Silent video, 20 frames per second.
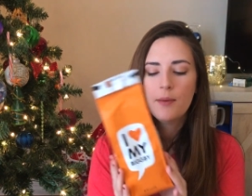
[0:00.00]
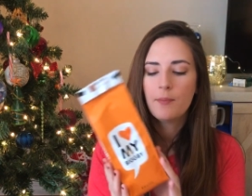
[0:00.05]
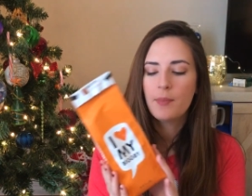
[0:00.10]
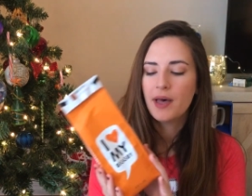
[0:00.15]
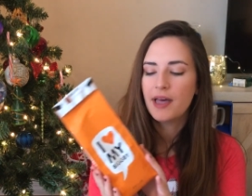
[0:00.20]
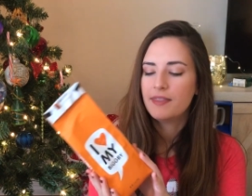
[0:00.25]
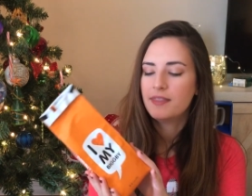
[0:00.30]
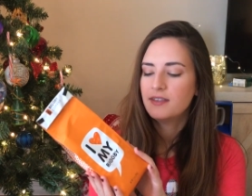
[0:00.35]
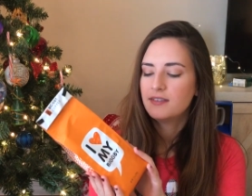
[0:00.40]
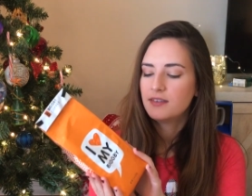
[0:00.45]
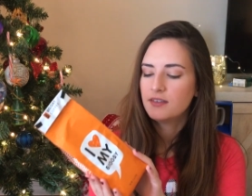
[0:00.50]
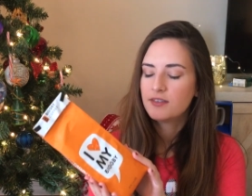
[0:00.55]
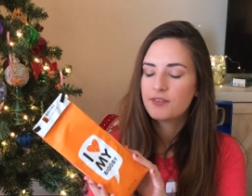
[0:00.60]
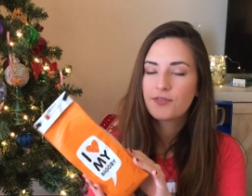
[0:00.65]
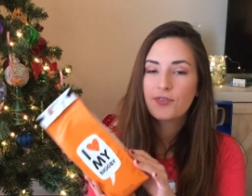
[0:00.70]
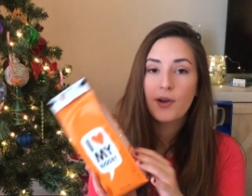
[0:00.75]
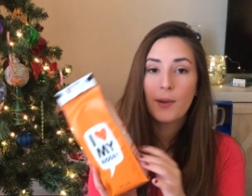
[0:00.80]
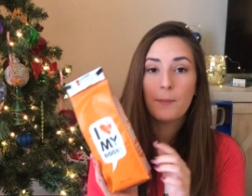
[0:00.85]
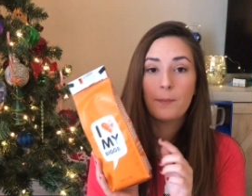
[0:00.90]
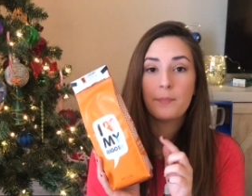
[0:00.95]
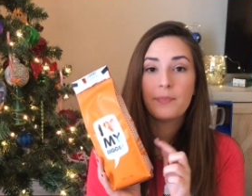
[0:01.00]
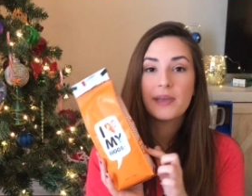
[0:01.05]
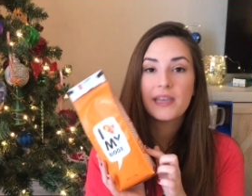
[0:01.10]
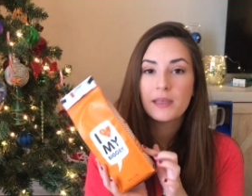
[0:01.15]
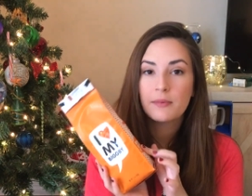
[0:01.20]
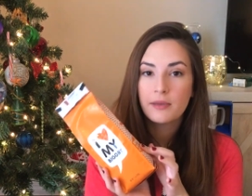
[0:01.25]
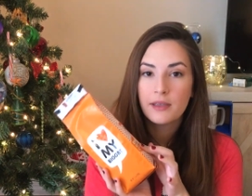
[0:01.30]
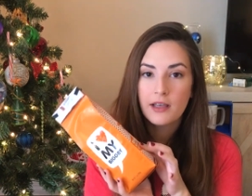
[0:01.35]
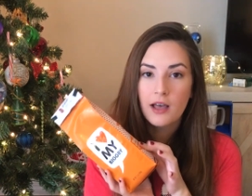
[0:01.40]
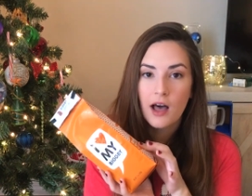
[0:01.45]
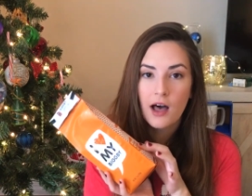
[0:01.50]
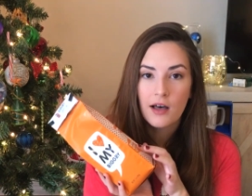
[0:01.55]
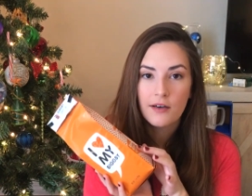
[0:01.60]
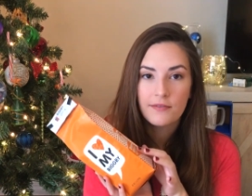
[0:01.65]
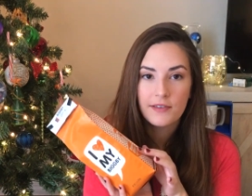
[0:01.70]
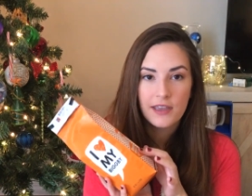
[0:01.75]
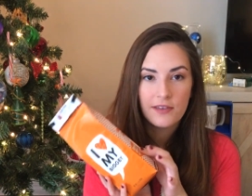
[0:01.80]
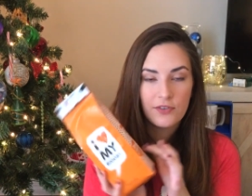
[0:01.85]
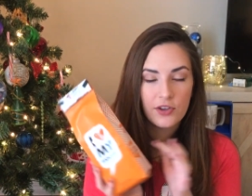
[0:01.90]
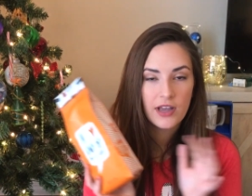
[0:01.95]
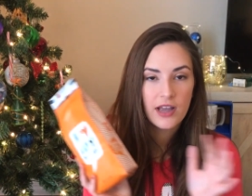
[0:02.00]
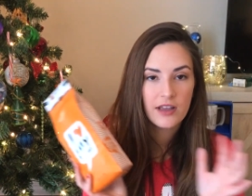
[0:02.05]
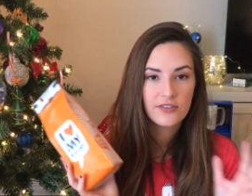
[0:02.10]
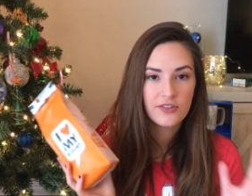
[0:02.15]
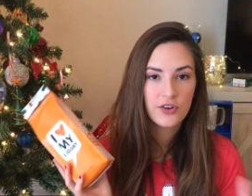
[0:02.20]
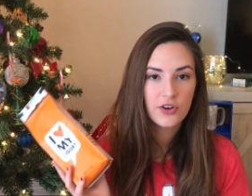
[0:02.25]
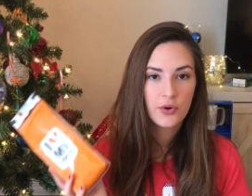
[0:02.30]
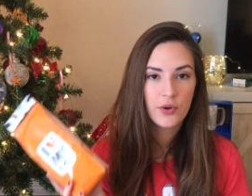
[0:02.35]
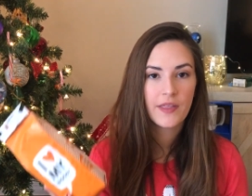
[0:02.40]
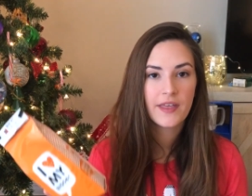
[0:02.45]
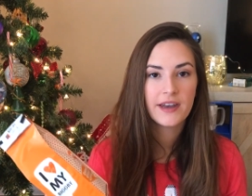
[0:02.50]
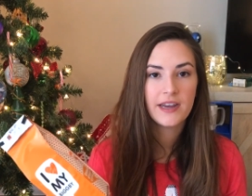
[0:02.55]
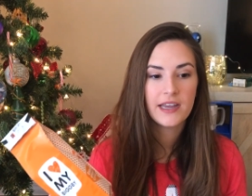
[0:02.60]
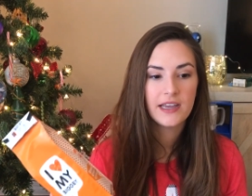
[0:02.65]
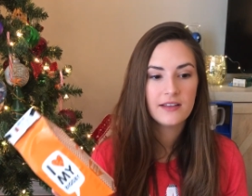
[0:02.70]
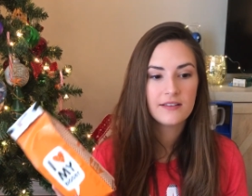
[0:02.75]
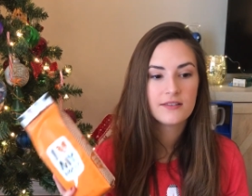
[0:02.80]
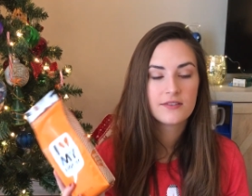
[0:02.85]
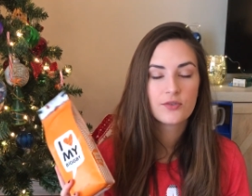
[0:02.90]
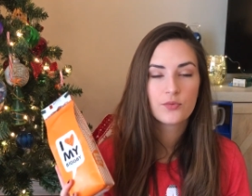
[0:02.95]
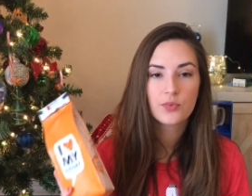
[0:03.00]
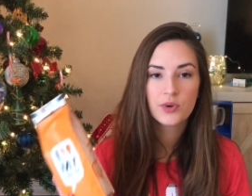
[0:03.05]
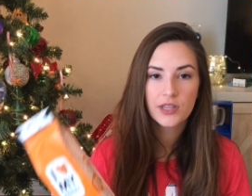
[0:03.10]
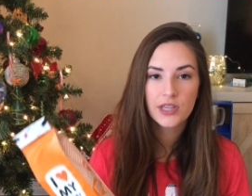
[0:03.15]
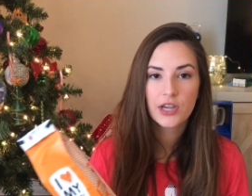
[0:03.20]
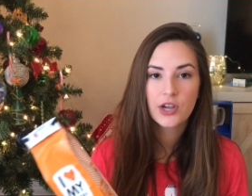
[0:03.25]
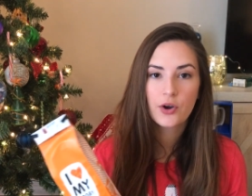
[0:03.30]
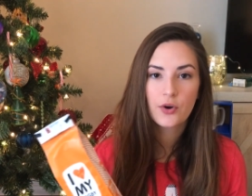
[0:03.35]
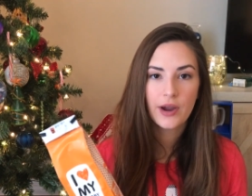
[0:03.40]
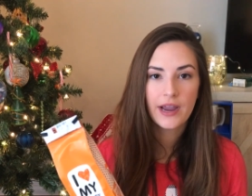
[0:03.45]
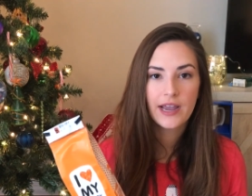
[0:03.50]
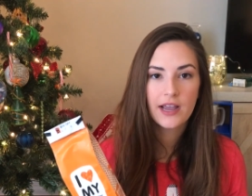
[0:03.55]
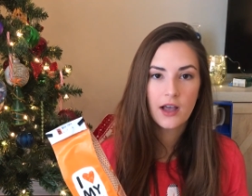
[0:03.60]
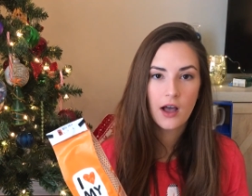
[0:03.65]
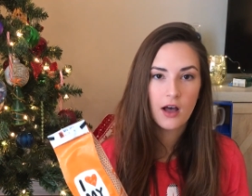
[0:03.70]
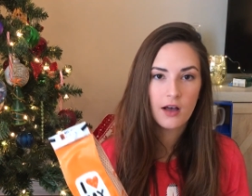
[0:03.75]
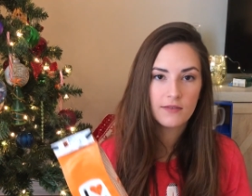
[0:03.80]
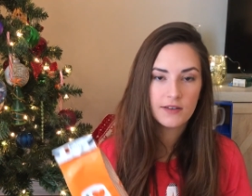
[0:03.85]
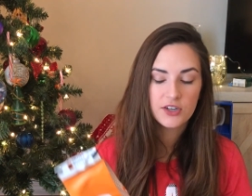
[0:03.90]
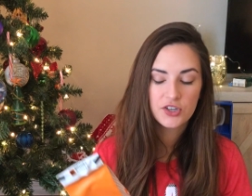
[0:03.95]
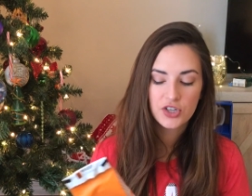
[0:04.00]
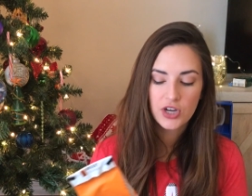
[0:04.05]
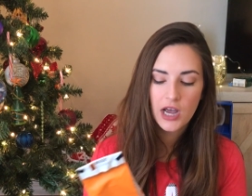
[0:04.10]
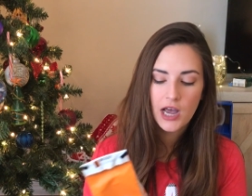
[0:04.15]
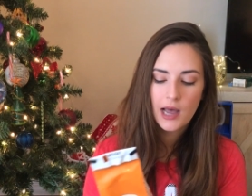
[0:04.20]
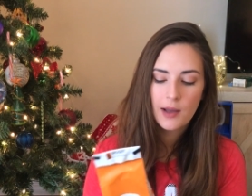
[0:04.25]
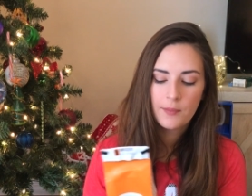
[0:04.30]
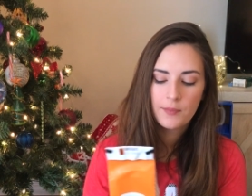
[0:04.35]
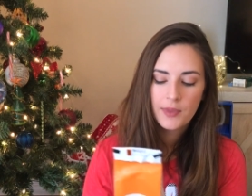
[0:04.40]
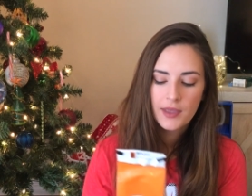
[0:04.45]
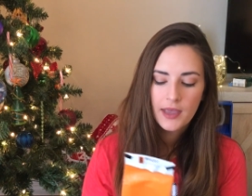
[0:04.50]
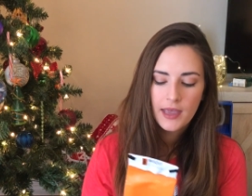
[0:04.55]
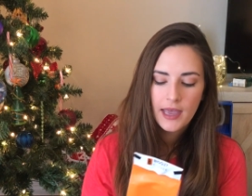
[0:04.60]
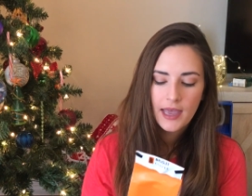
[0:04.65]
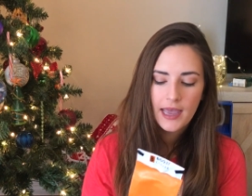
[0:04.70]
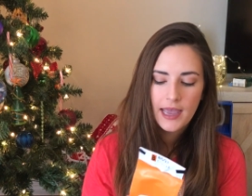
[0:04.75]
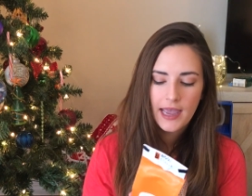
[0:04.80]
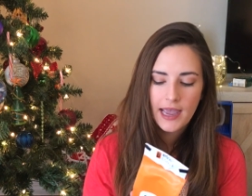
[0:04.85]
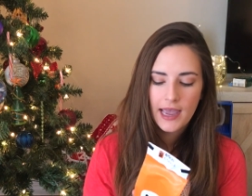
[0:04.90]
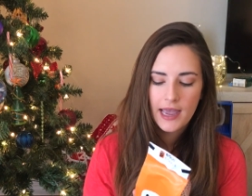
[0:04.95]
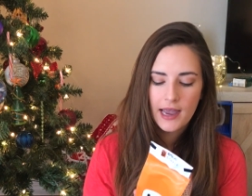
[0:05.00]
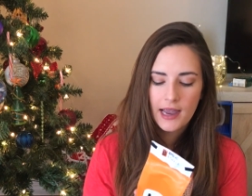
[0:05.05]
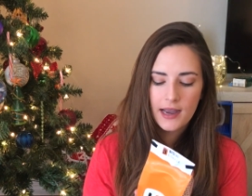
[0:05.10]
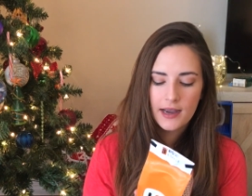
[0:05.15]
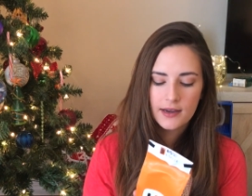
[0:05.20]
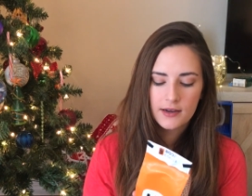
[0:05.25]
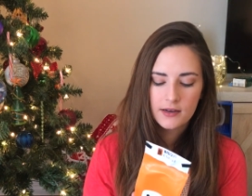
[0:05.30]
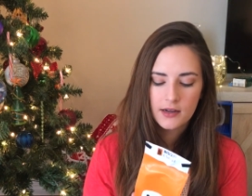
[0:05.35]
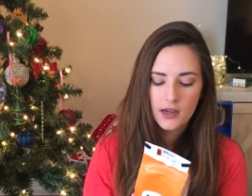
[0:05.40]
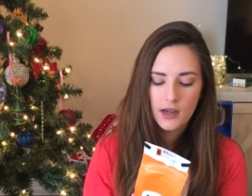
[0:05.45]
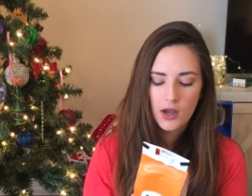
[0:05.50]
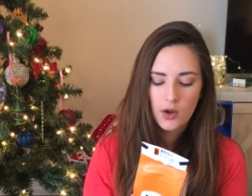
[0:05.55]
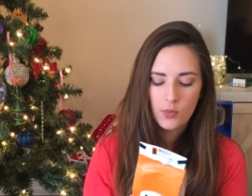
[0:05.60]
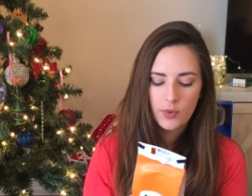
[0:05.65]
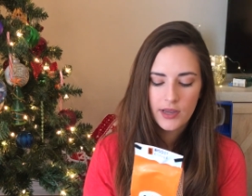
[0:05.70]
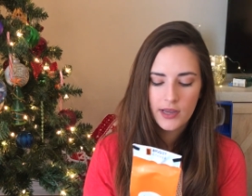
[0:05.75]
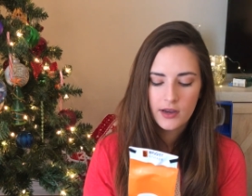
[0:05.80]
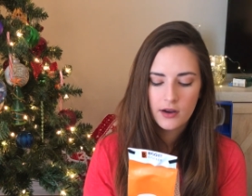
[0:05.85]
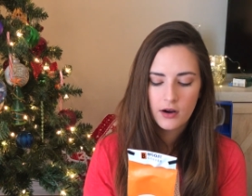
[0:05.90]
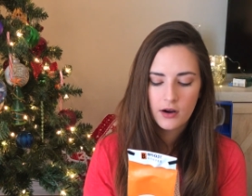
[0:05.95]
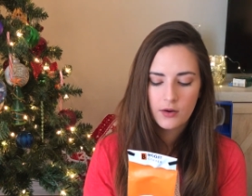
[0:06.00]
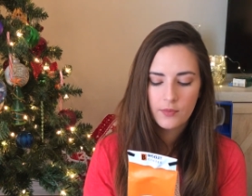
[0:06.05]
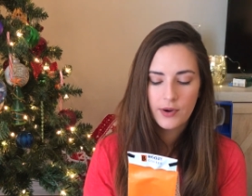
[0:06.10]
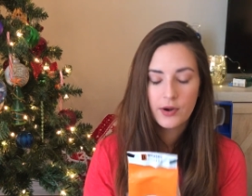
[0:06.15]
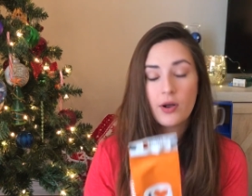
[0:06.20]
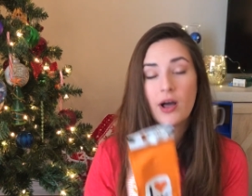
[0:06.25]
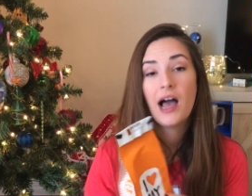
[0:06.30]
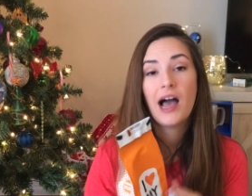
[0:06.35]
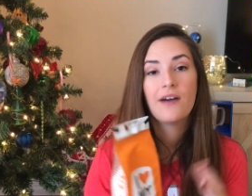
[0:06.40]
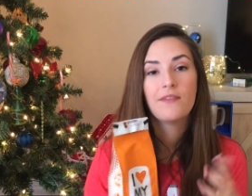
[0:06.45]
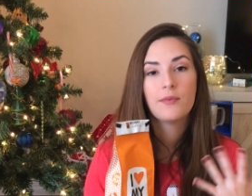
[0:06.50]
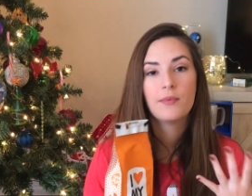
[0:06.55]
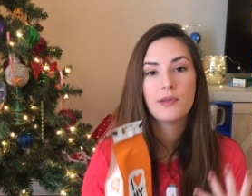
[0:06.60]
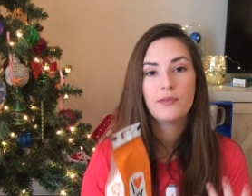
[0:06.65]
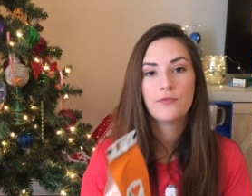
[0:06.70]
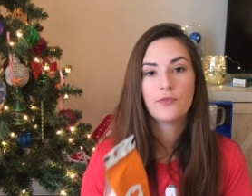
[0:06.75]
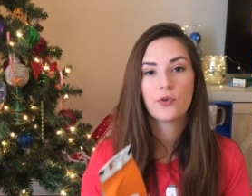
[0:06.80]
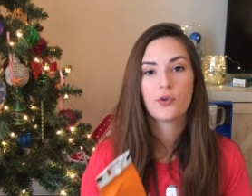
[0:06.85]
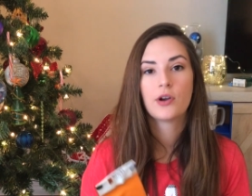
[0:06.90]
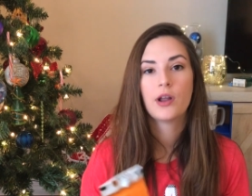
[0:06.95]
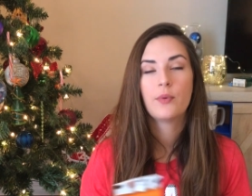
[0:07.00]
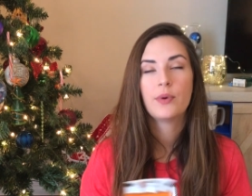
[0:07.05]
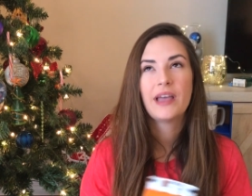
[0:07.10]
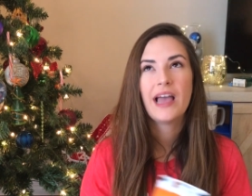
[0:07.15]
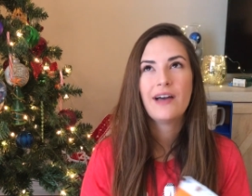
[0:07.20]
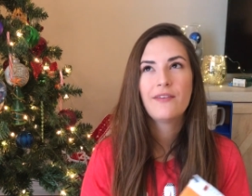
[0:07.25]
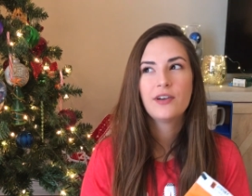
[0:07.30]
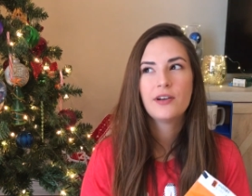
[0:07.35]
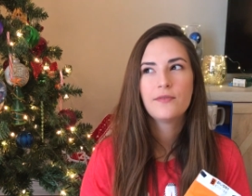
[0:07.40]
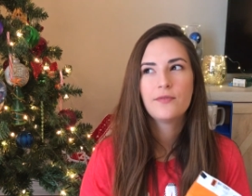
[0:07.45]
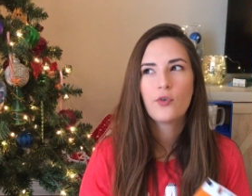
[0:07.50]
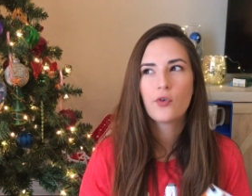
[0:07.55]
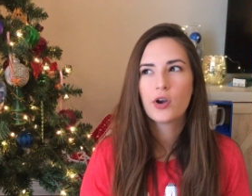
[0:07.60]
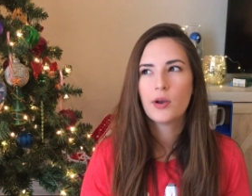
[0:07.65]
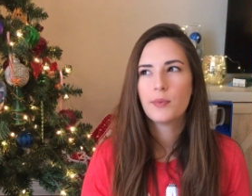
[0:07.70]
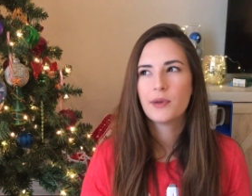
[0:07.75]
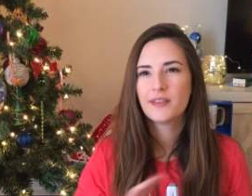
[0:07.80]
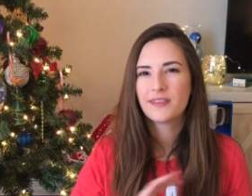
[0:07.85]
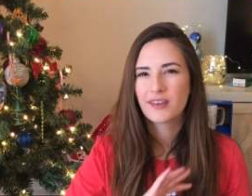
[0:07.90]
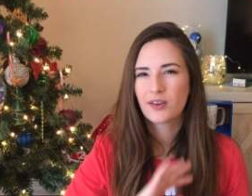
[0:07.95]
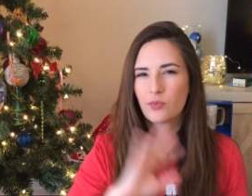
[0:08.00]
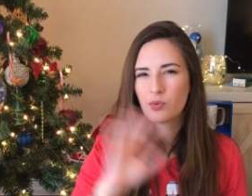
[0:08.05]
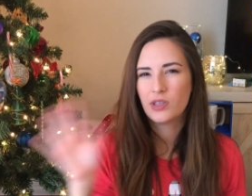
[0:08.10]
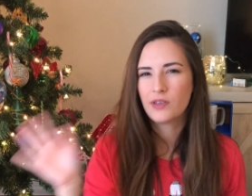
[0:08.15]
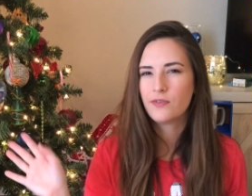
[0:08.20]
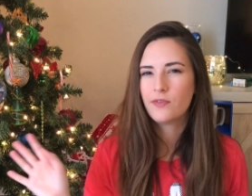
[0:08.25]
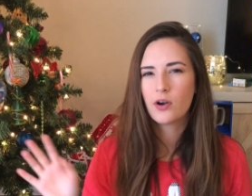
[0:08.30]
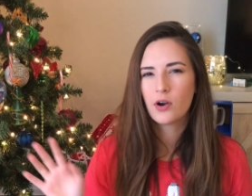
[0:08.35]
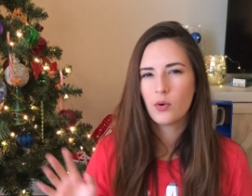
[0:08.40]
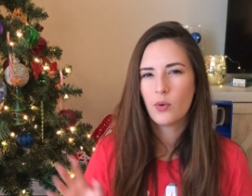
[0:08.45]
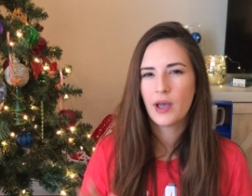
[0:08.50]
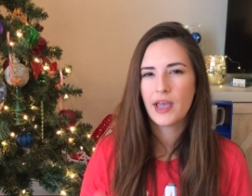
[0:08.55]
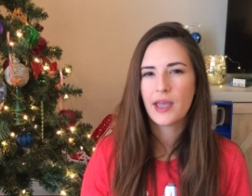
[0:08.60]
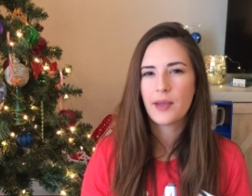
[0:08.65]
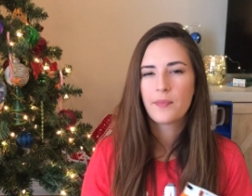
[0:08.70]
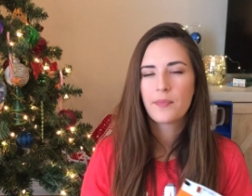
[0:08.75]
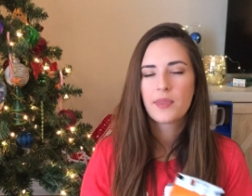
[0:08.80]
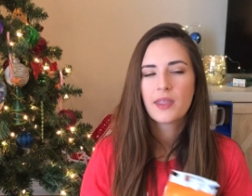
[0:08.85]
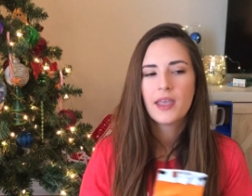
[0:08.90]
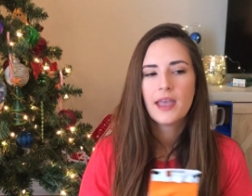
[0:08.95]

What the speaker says: But this is from Big V Coffee. If you guys don't know what that is, it's a really great coffee shop, and we don't have them in Florida. We have them in Florida, but it's like really far away.